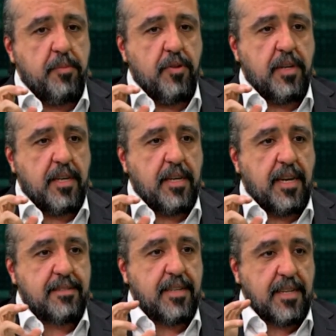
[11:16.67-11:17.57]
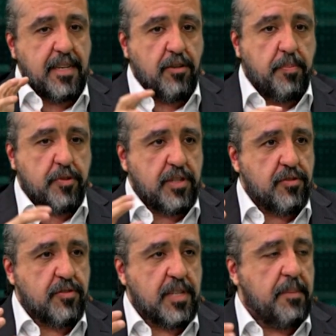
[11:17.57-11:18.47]
we make that the
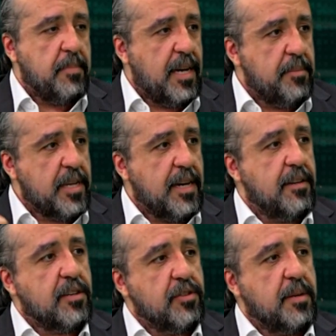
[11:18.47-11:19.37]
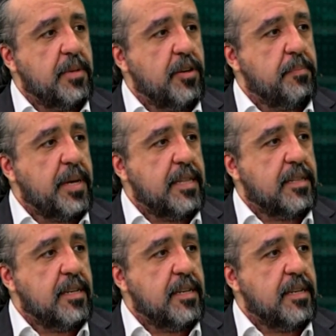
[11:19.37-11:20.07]
processes are more friendly with the environment?